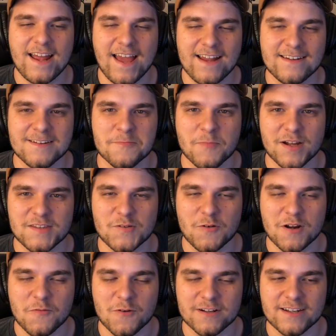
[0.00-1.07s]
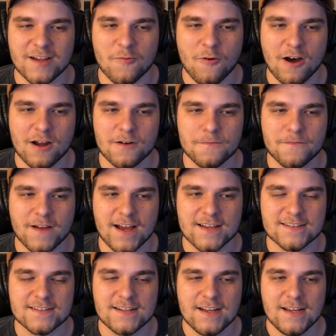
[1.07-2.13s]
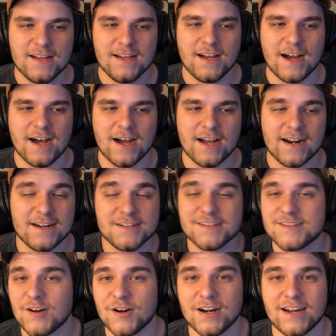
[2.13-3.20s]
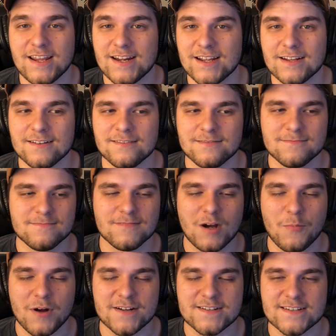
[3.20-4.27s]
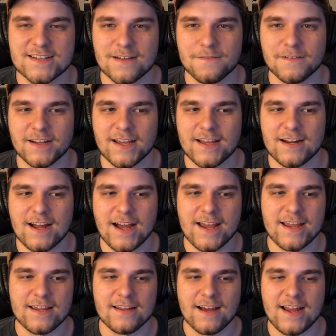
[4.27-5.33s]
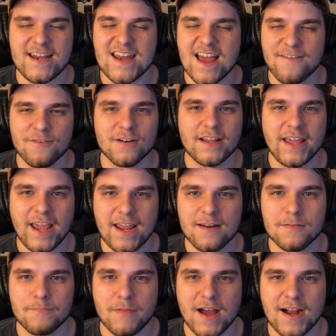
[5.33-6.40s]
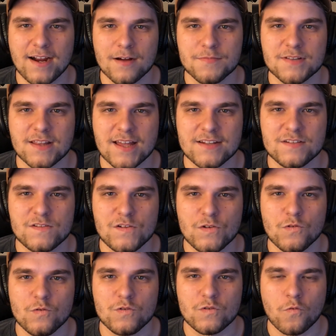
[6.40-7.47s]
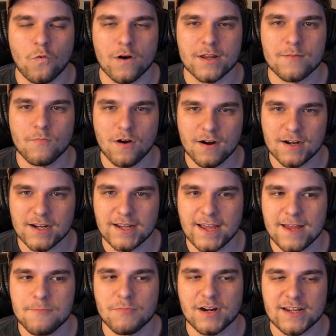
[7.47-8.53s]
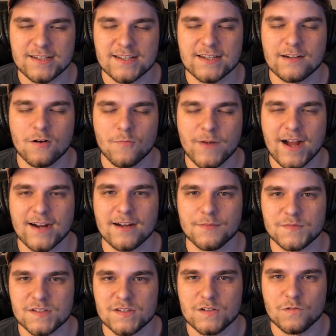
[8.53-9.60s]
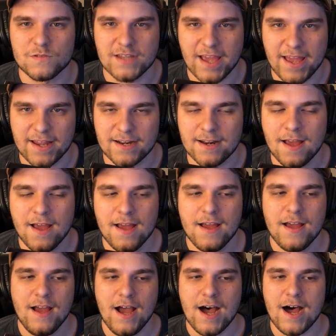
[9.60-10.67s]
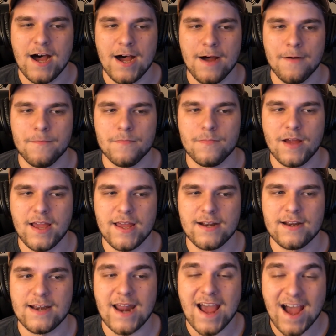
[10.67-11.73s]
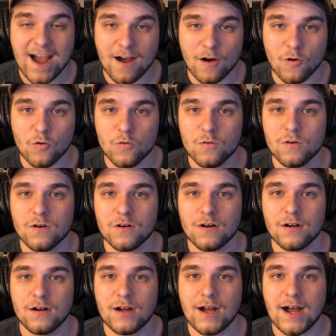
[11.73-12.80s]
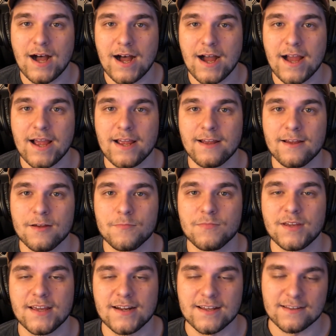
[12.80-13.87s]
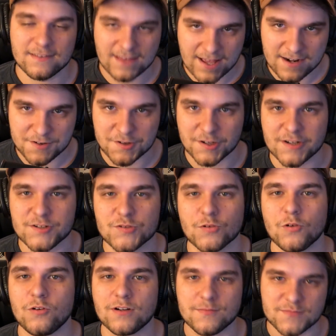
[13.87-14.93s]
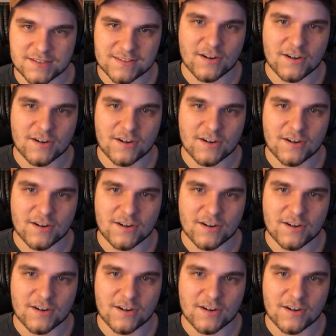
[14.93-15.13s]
ended my 21-day water fast. And I just started eating a bunch of stuff again. I never gained back up to that 220 mark again, but I did go back up to 210. And now I am getting that under control, and I'm